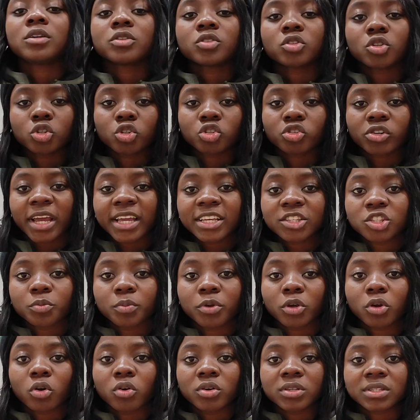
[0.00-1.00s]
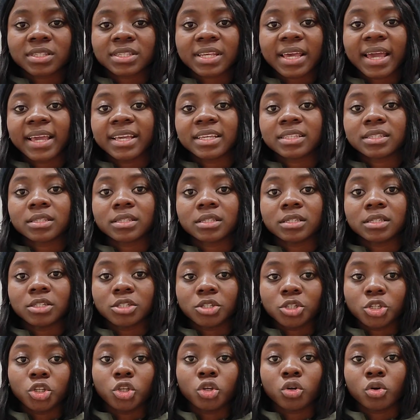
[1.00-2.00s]
So try to be concise
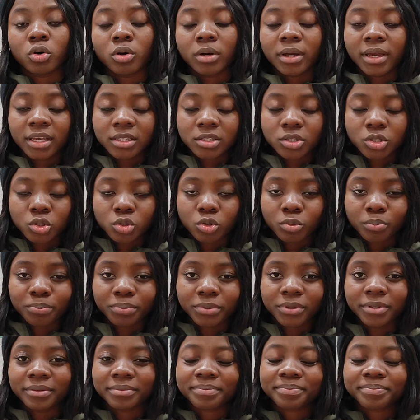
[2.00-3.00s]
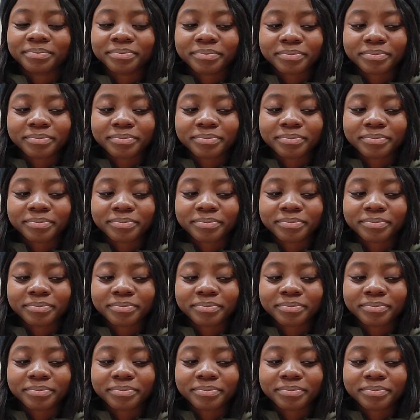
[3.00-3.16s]
in your SOP.